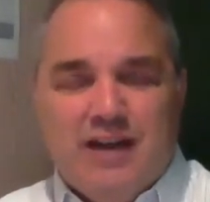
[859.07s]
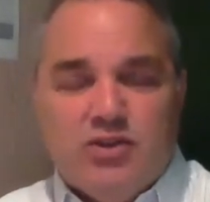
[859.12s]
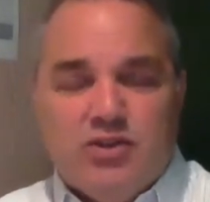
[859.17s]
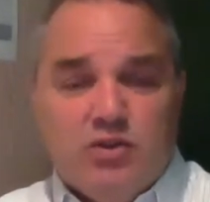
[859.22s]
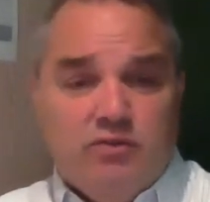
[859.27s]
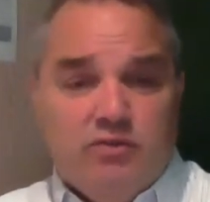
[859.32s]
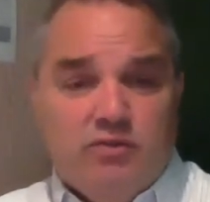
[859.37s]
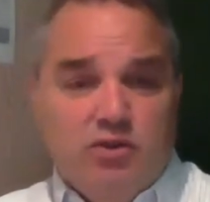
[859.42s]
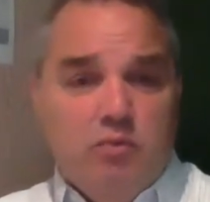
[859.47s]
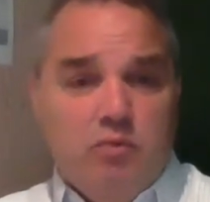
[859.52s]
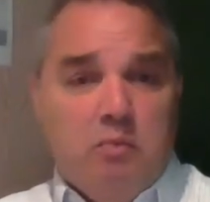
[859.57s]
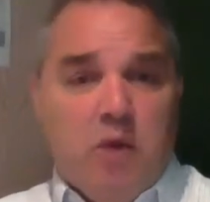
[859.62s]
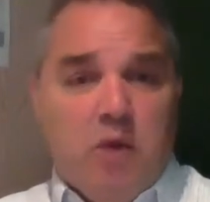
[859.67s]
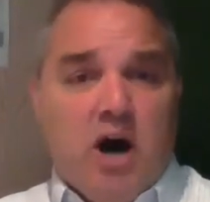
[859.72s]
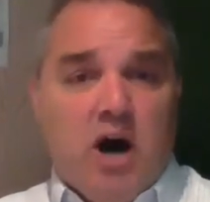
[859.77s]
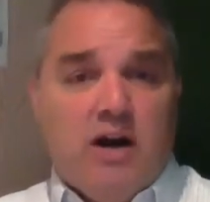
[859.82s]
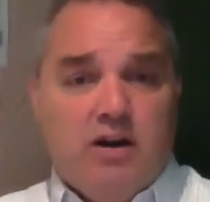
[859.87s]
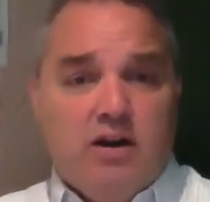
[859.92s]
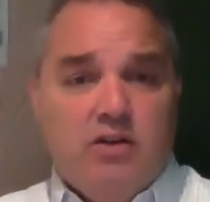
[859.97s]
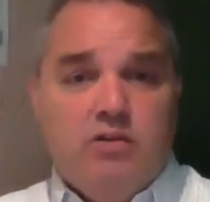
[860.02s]
So if you
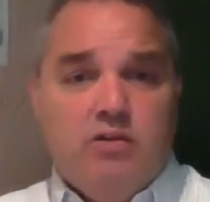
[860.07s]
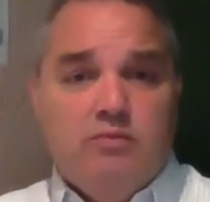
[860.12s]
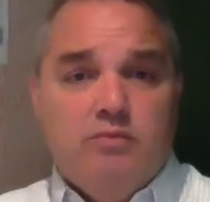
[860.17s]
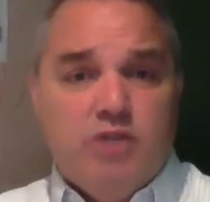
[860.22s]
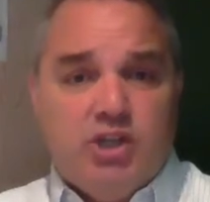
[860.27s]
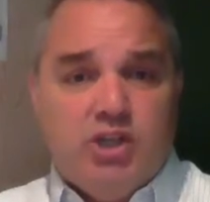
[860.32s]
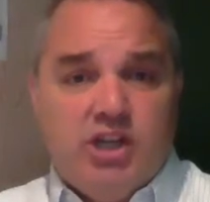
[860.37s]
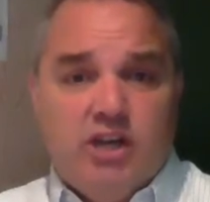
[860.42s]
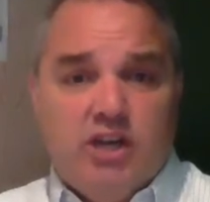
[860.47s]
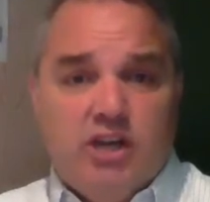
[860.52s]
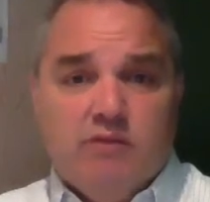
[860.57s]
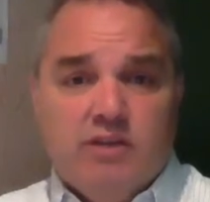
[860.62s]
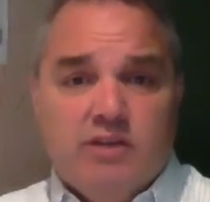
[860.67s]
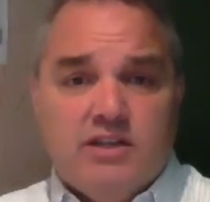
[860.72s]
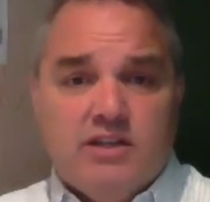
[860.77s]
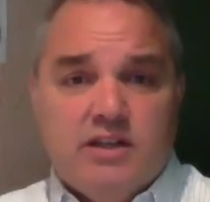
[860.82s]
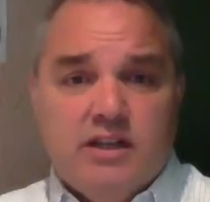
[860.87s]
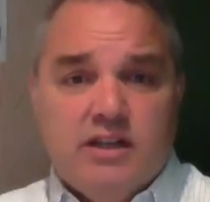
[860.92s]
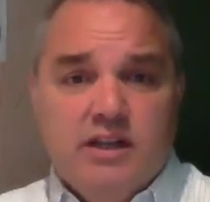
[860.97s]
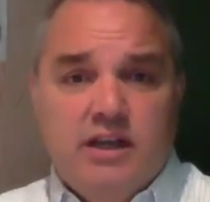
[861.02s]
bought a new machine
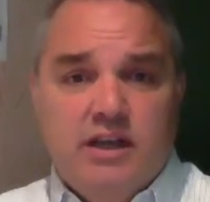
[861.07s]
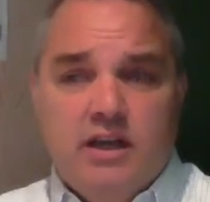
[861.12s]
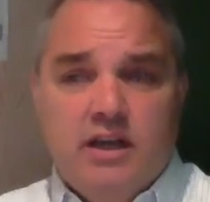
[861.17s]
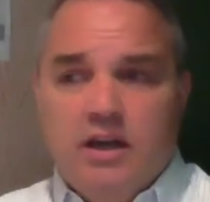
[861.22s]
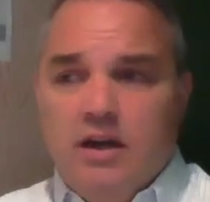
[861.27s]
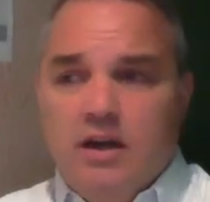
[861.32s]
recently,